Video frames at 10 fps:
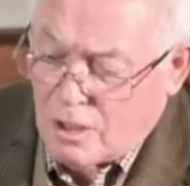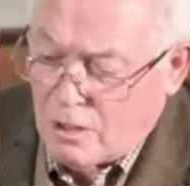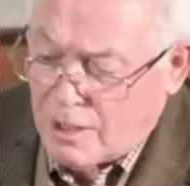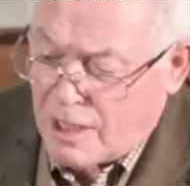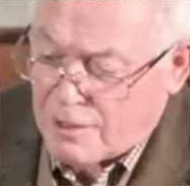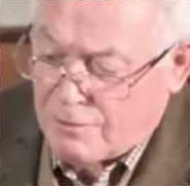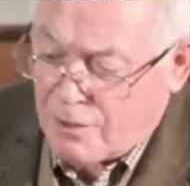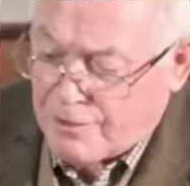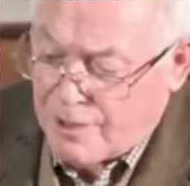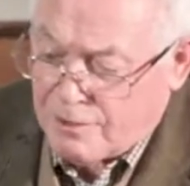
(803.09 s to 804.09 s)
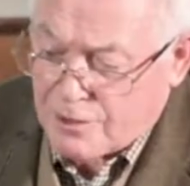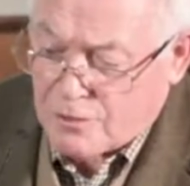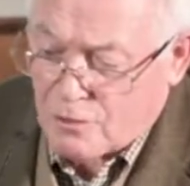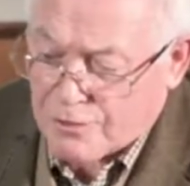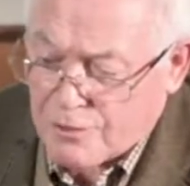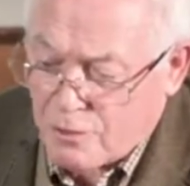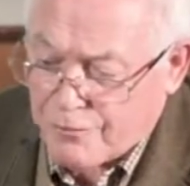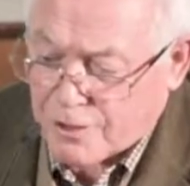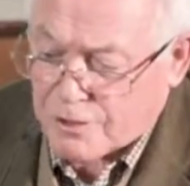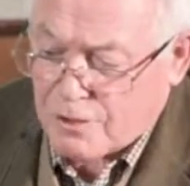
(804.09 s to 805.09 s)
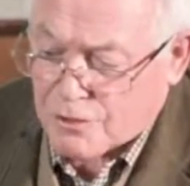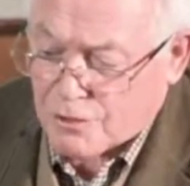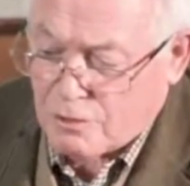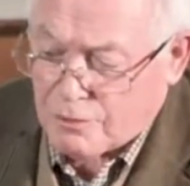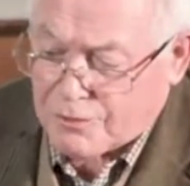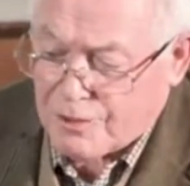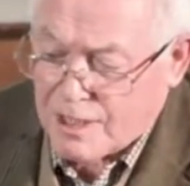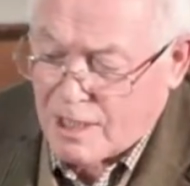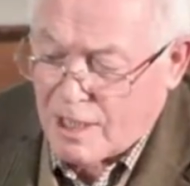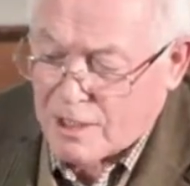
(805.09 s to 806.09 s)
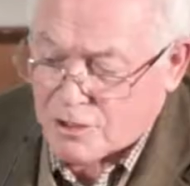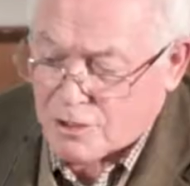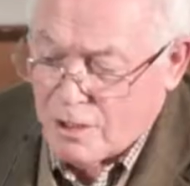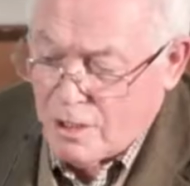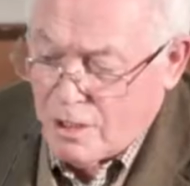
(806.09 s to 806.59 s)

I had a ride around in North Norfolk, and I saw three large,